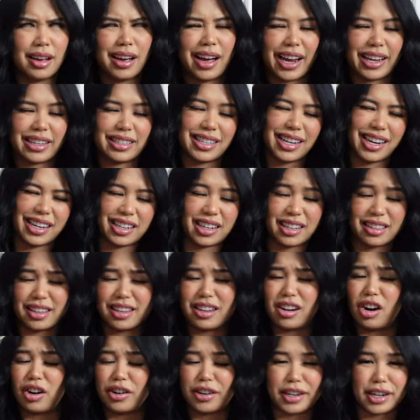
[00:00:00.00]
I
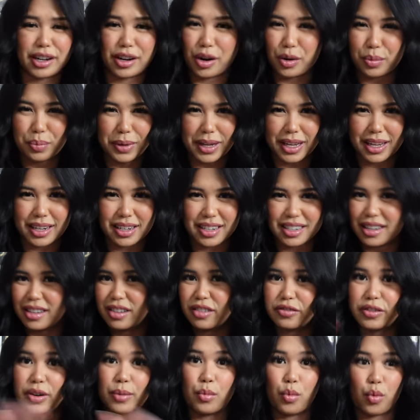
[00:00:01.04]
technically already opened
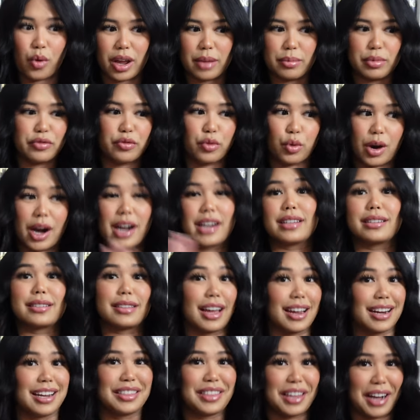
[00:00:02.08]
from way before I
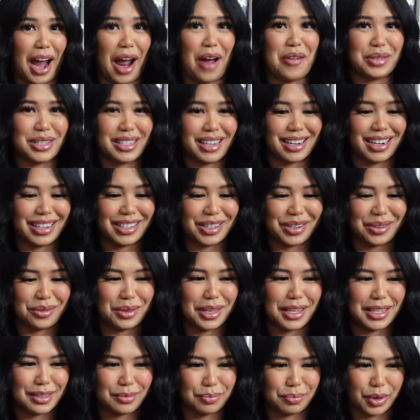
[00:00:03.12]
decided that I was going to do
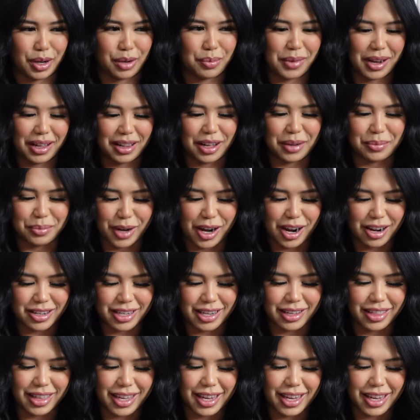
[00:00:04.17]
this book mail unboxing